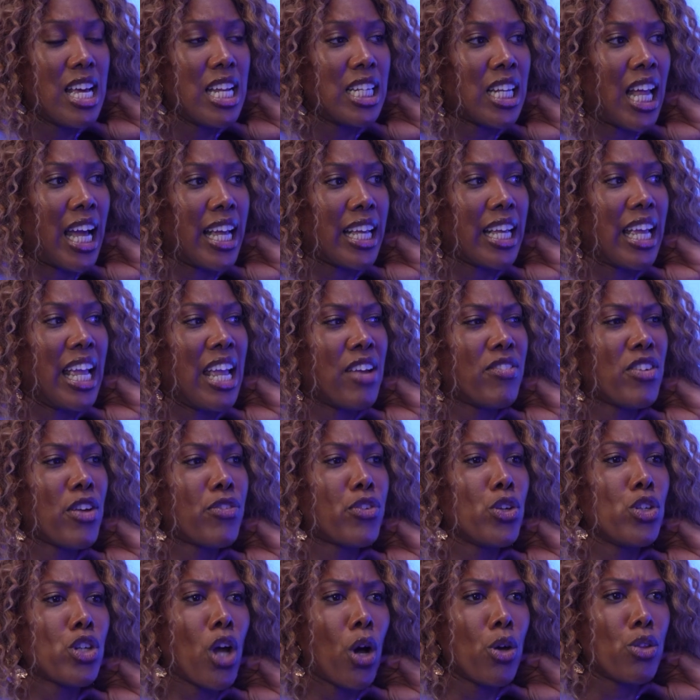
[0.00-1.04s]
Like, even if
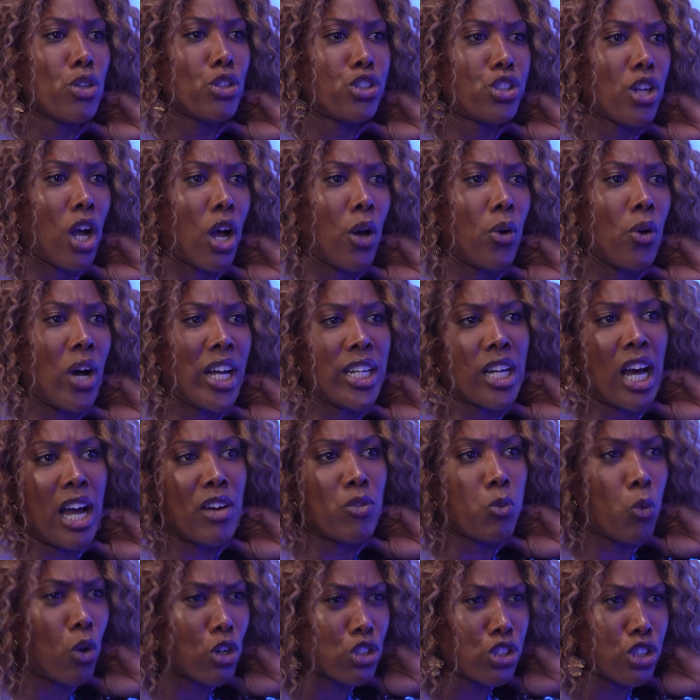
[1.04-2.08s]
you know the show, and
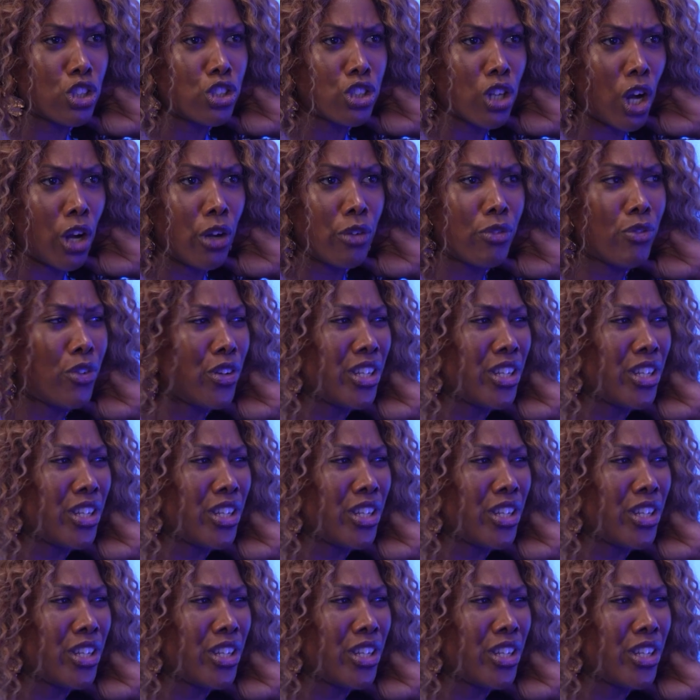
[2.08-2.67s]
I've watched the show for